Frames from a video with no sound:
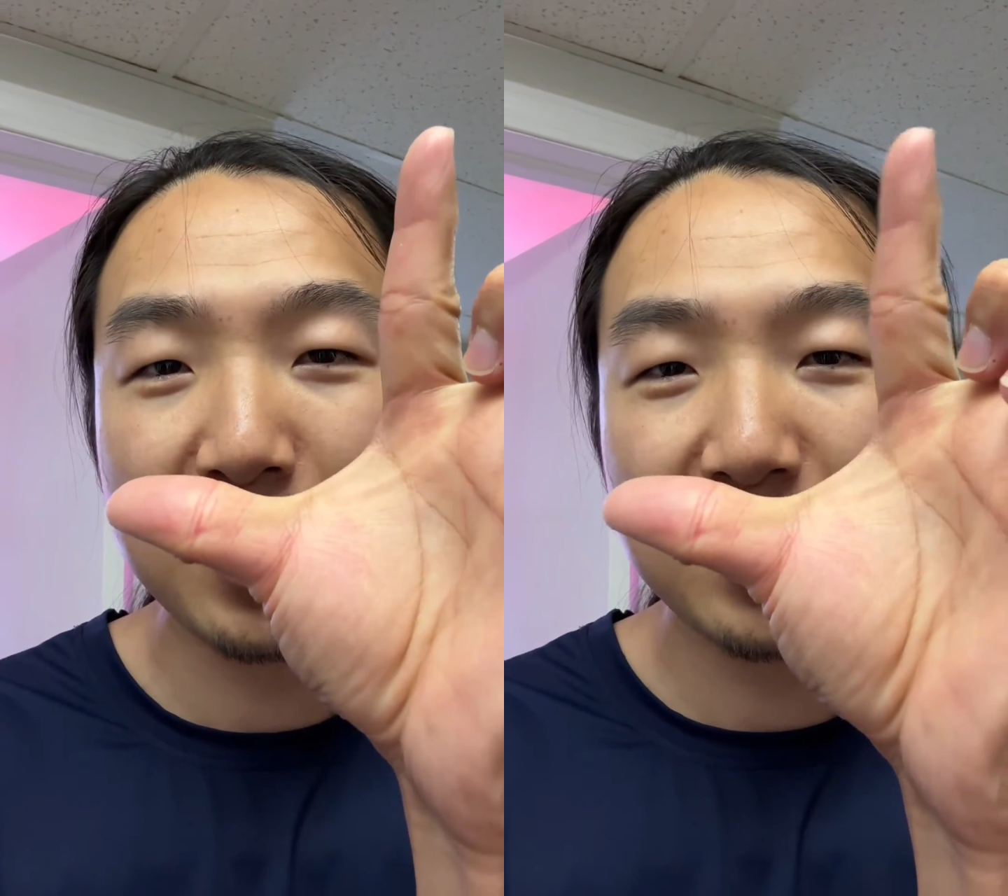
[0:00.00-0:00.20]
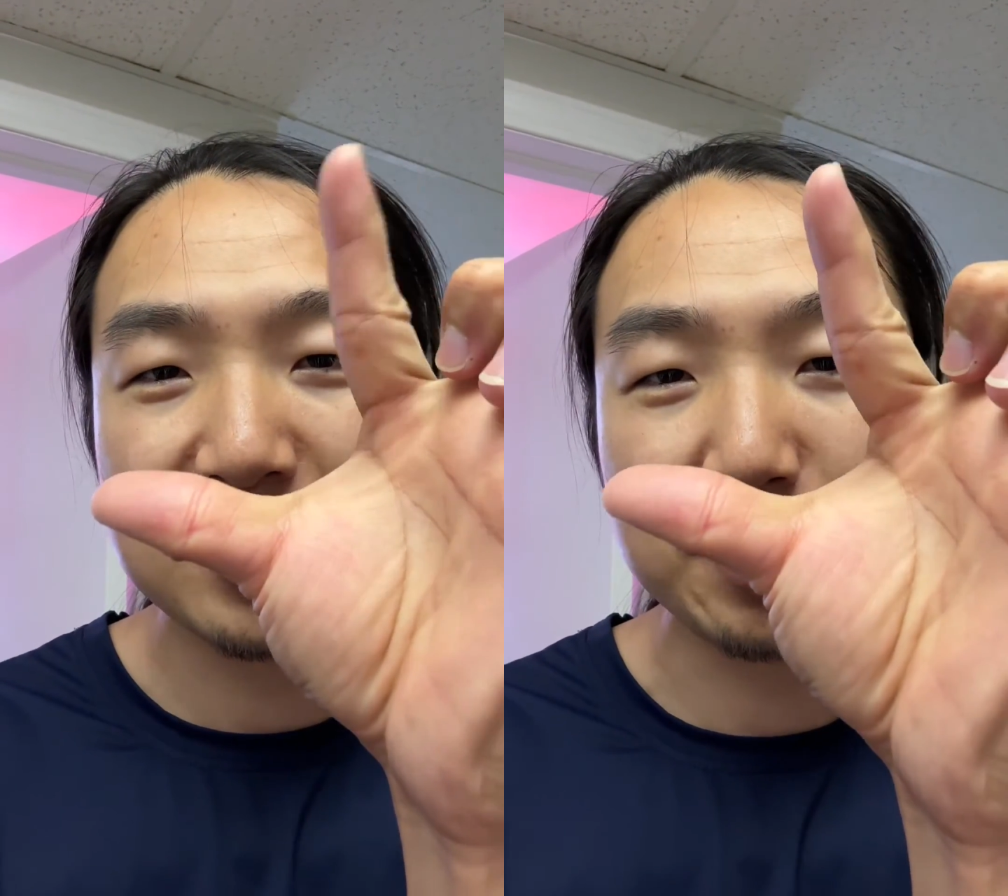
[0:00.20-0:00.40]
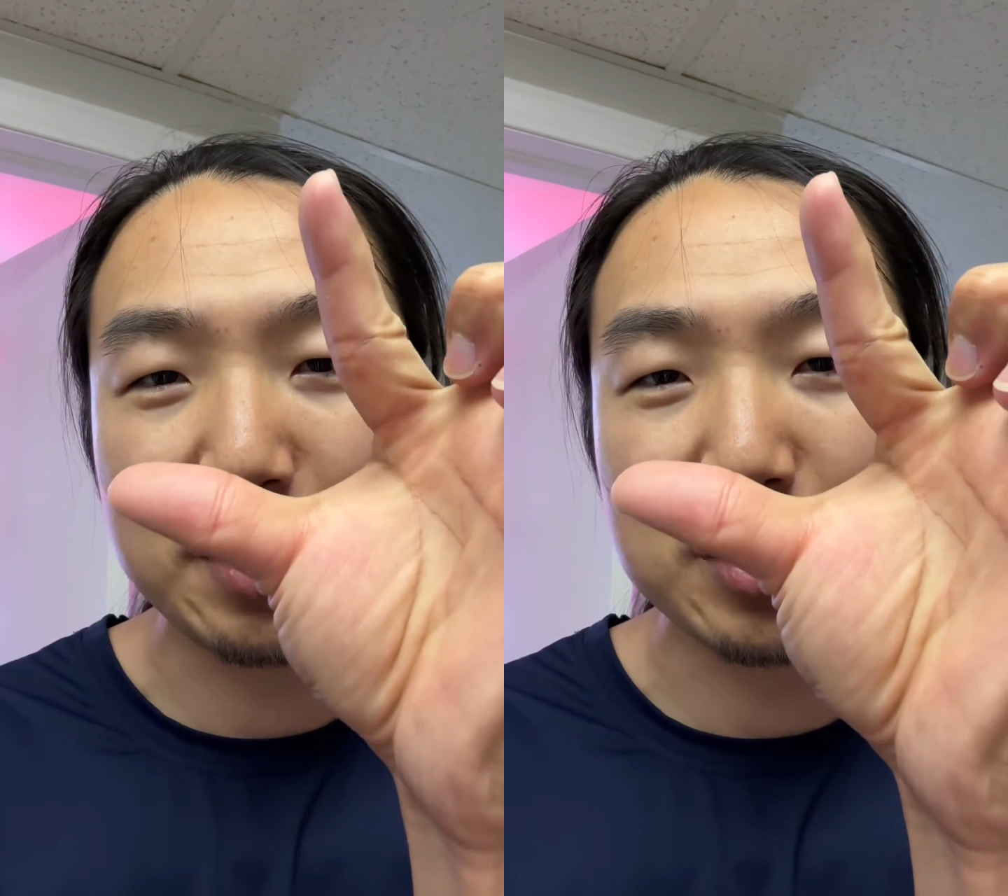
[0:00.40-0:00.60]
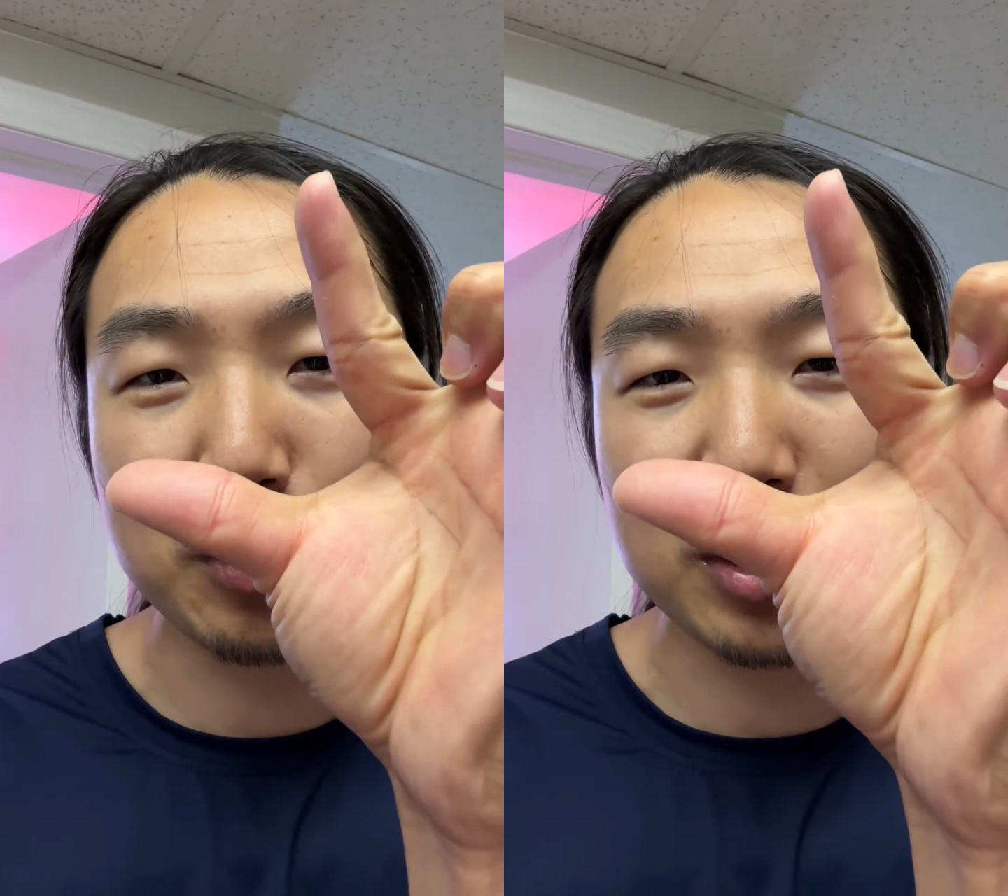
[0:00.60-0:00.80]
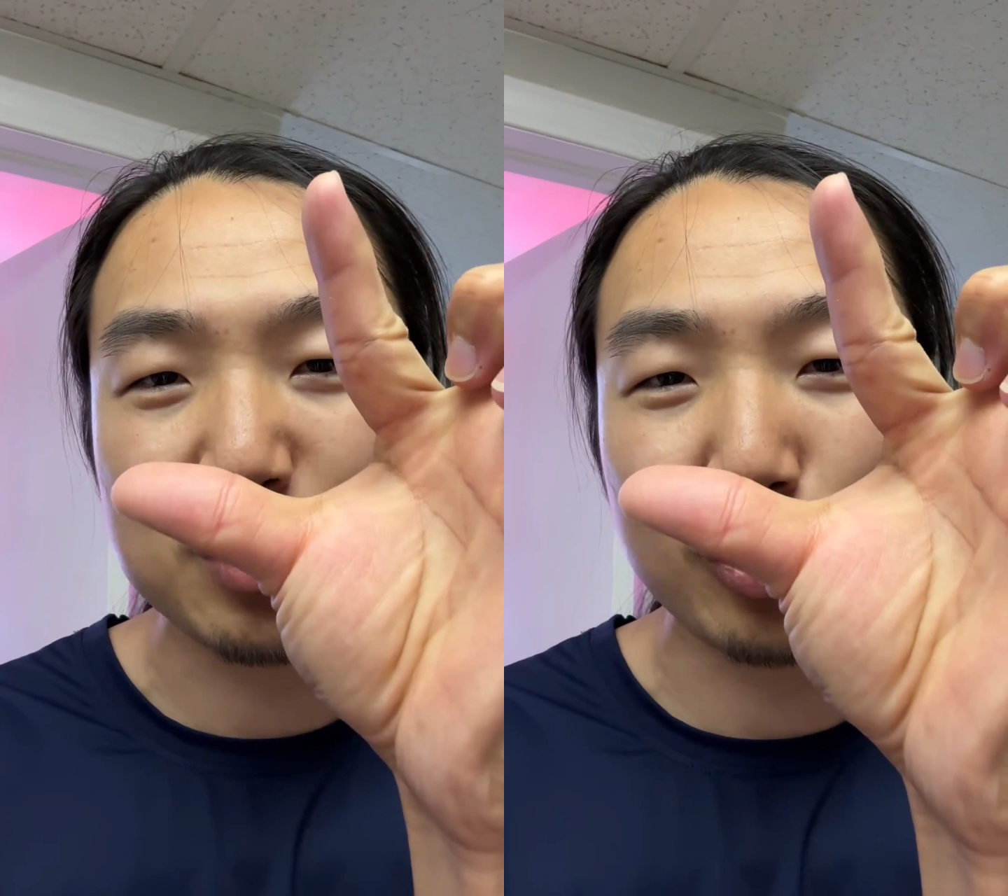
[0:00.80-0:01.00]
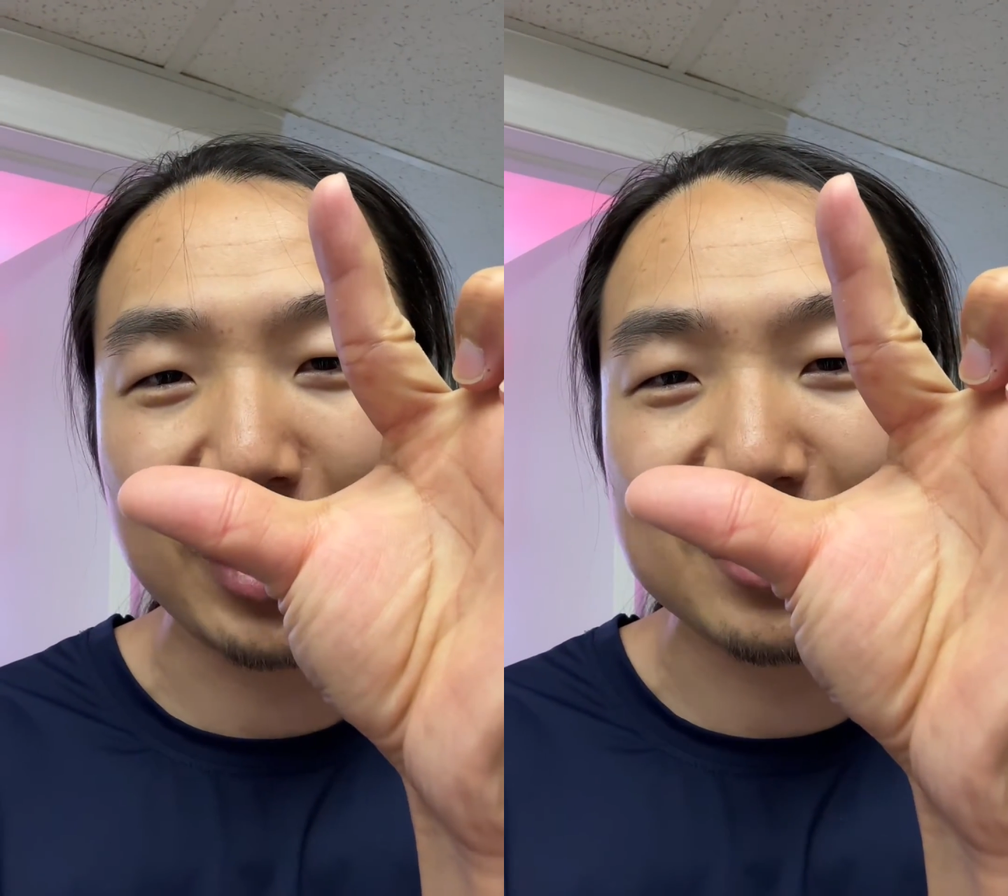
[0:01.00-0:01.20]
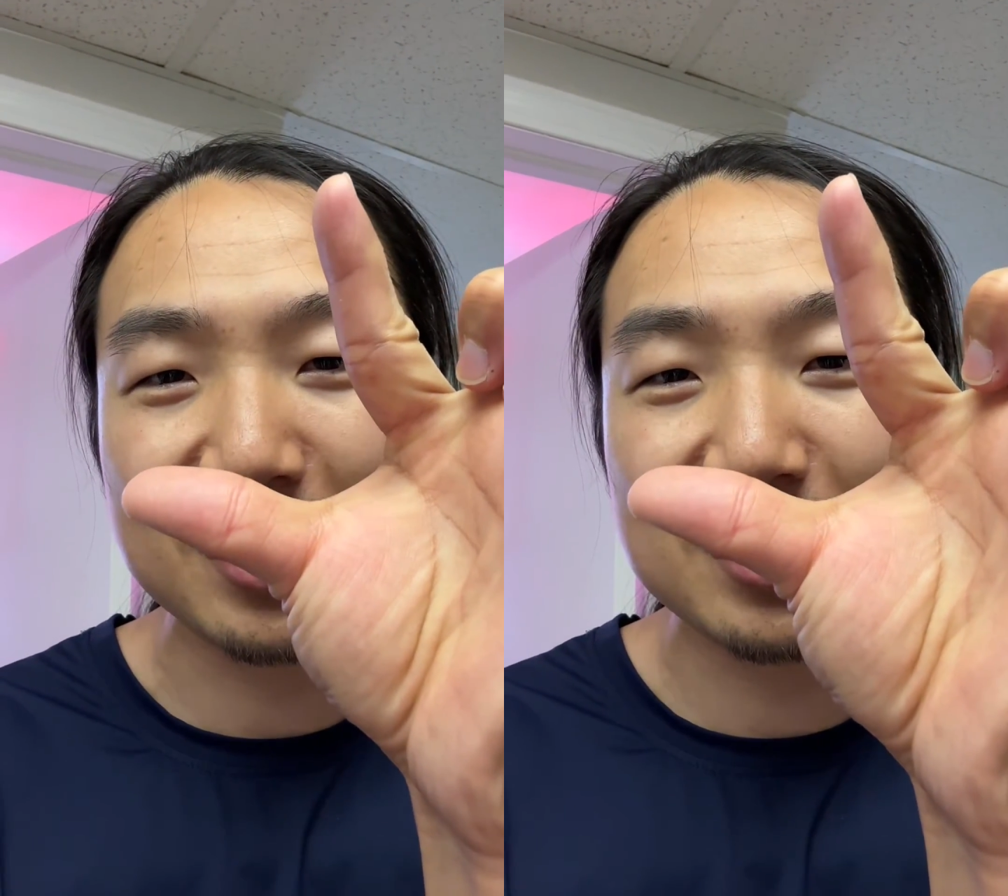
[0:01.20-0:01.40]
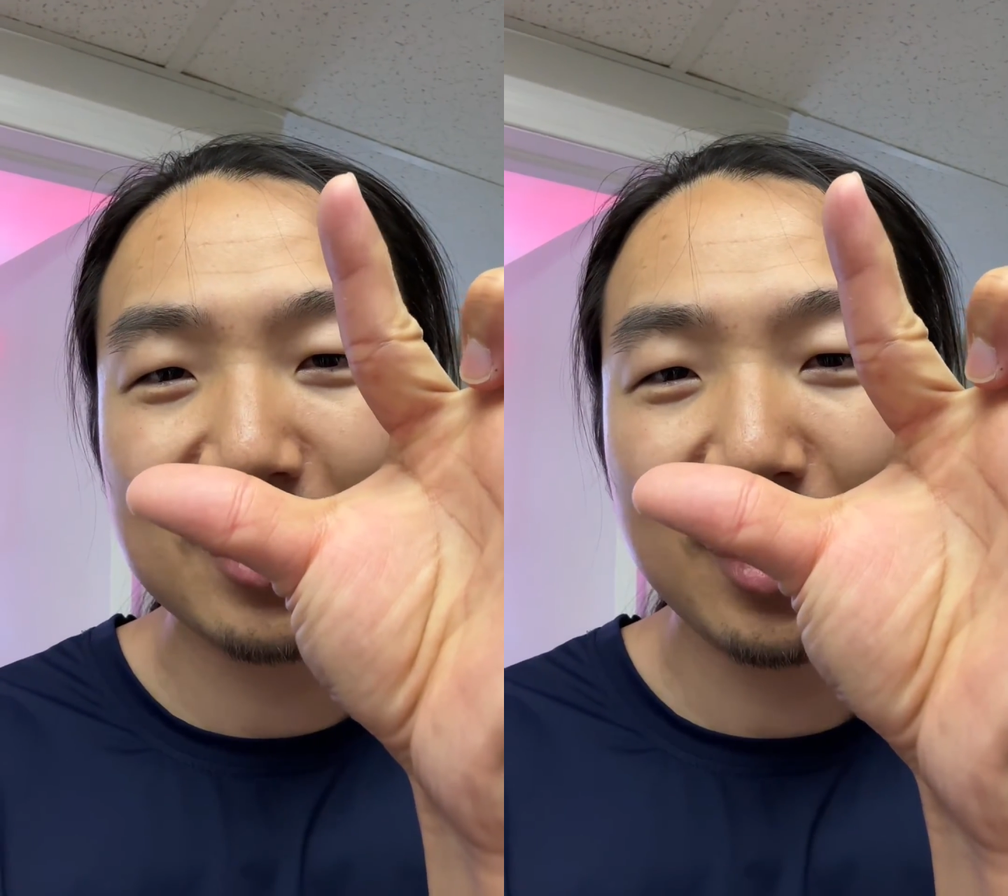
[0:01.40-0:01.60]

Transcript: Sometimes the wall is more like this.